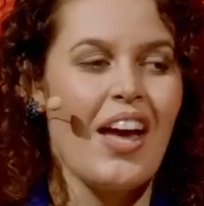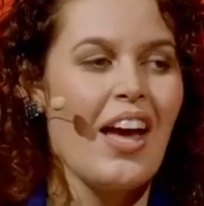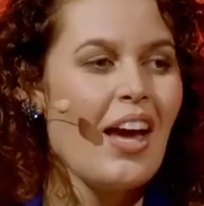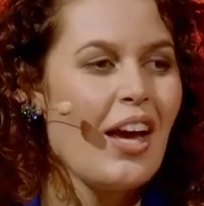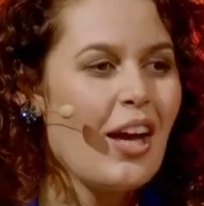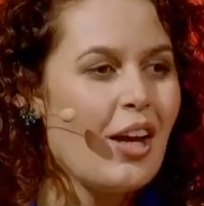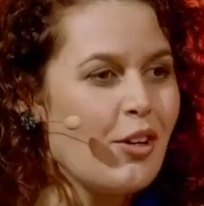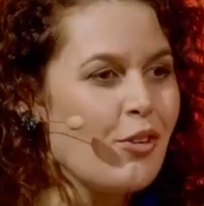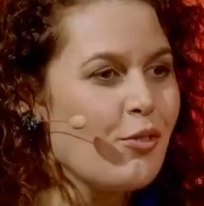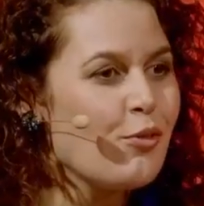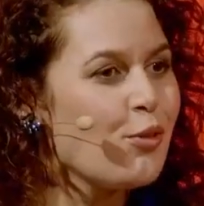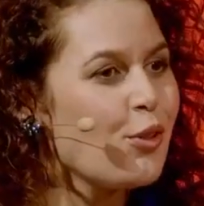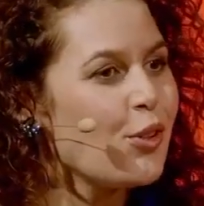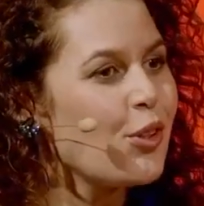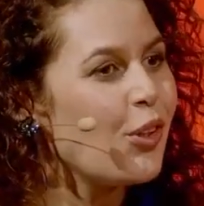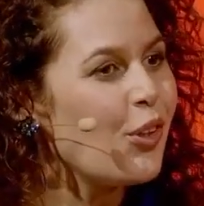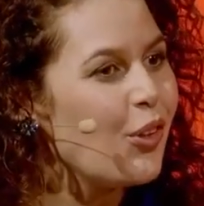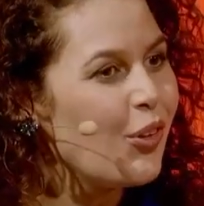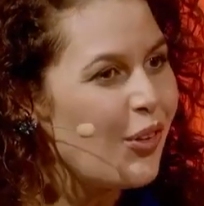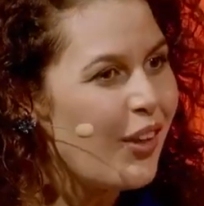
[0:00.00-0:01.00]
And for
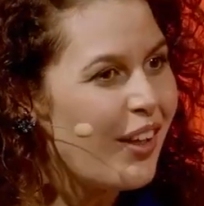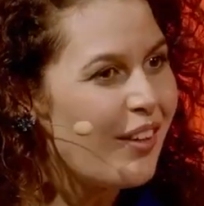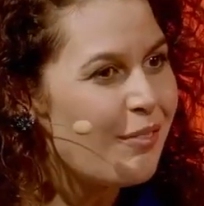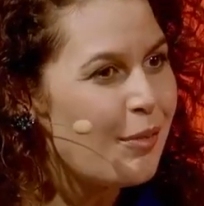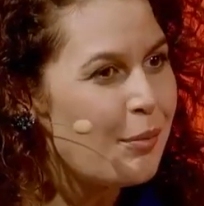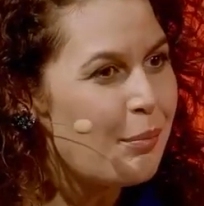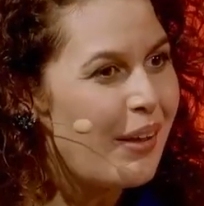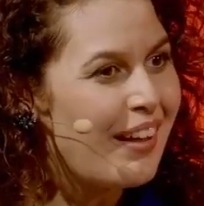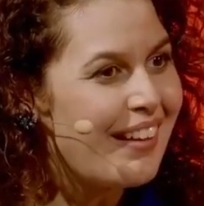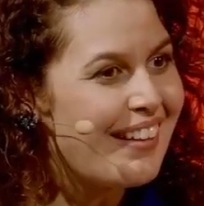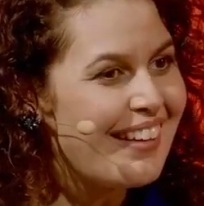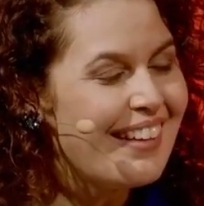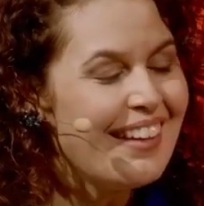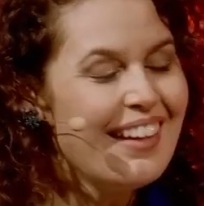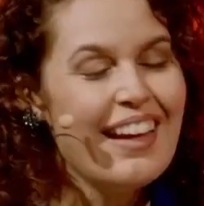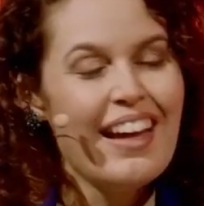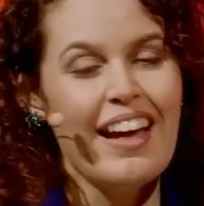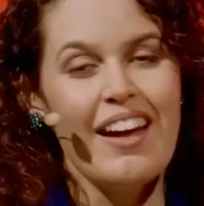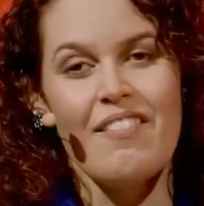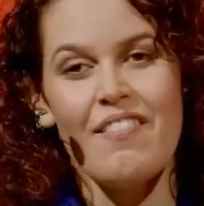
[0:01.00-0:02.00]
you, everybody,
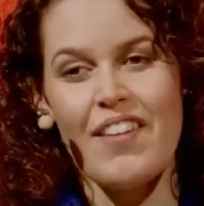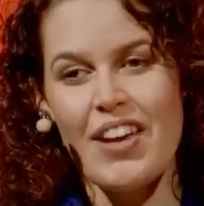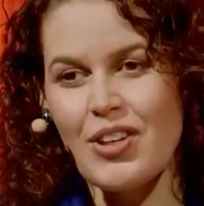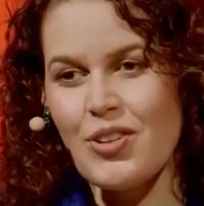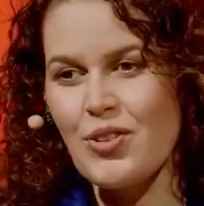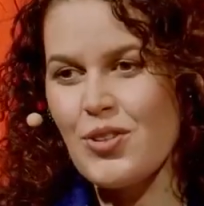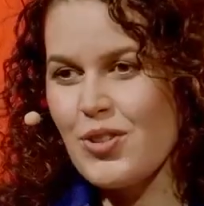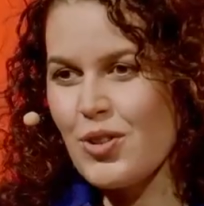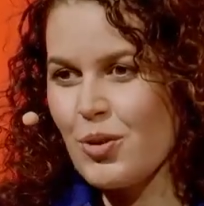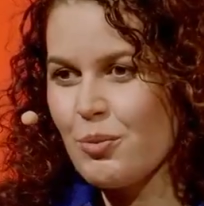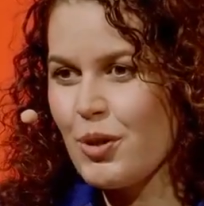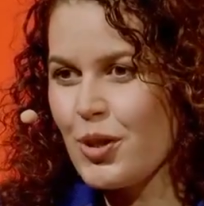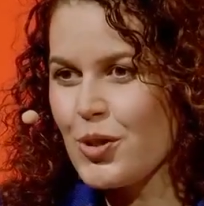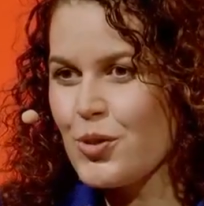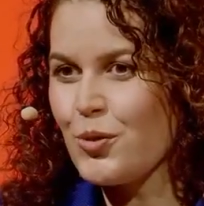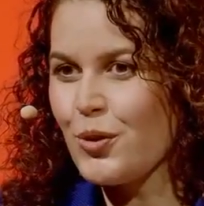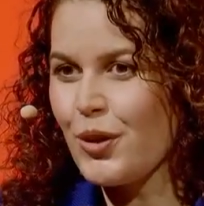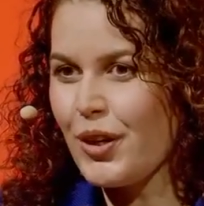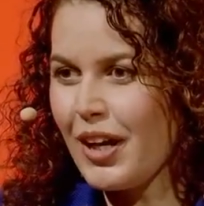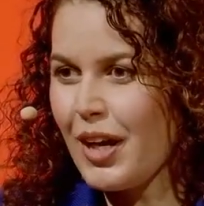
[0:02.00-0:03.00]
thank you so much
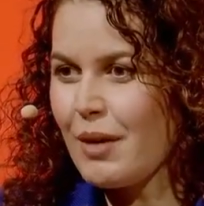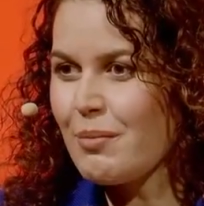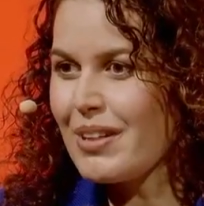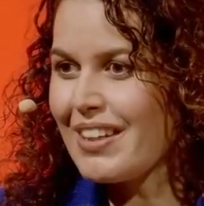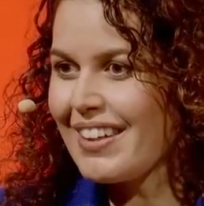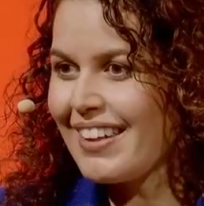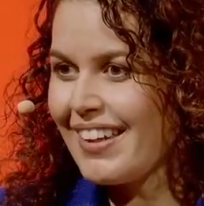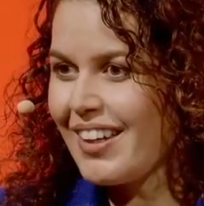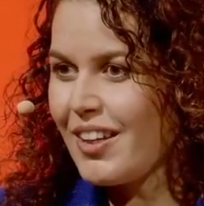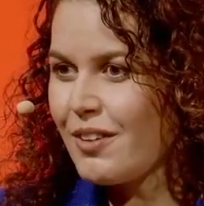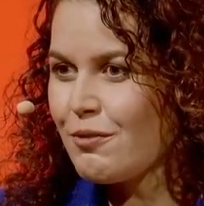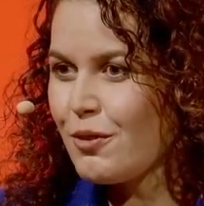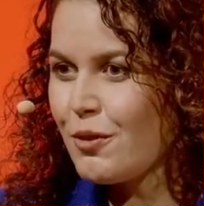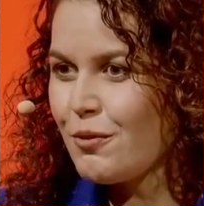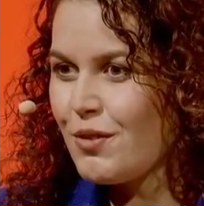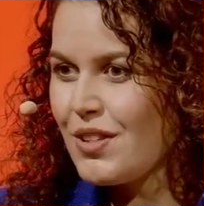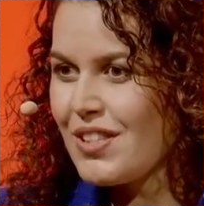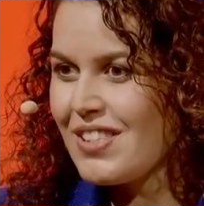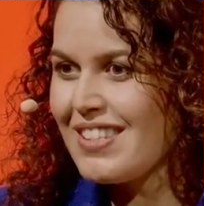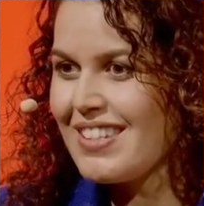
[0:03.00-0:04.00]
for coming here and for
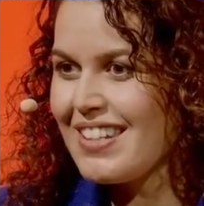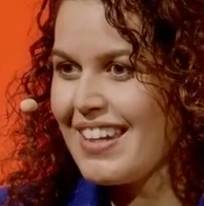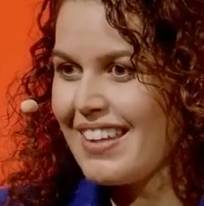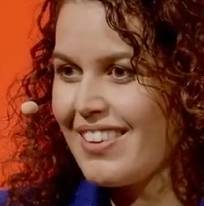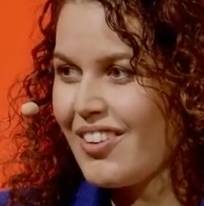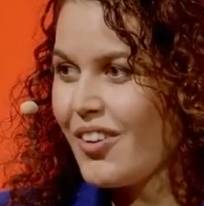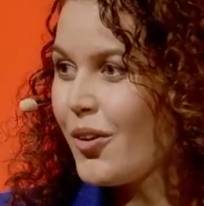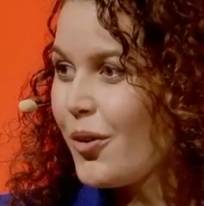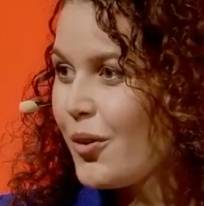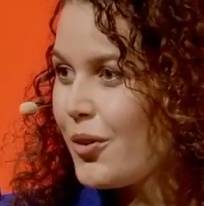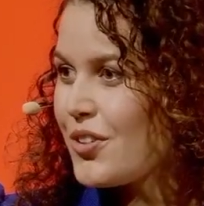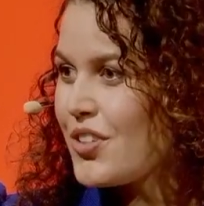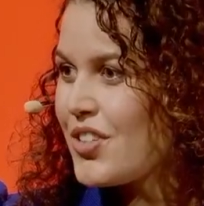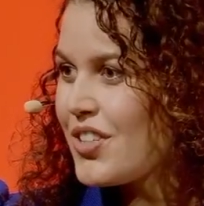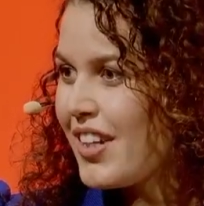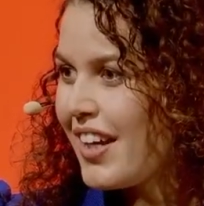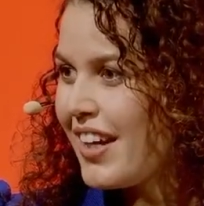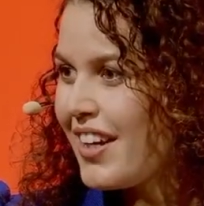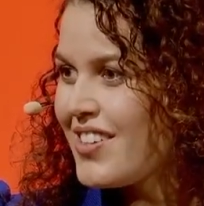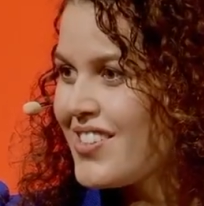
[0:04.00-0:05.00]
visiting the orange
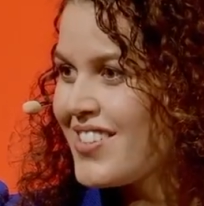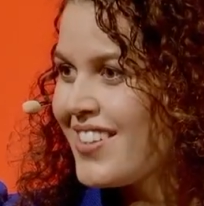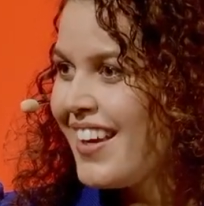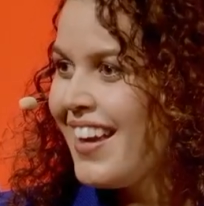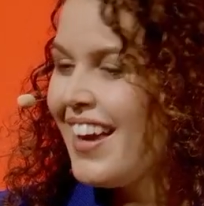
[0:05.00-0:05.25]
stage.